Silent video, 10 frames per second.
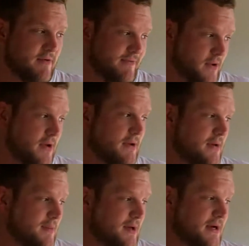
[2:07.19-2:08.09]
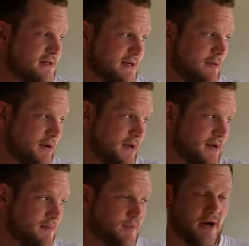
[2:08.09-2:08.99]
foot because I went
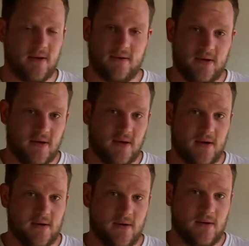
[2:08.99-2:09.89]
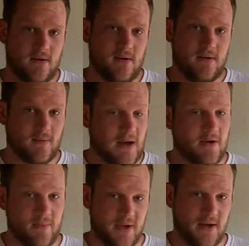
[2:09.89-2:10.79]
ahead and bought the
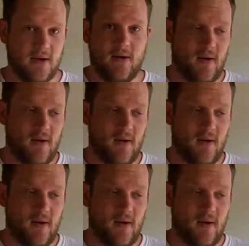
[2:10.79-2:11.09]
router bit,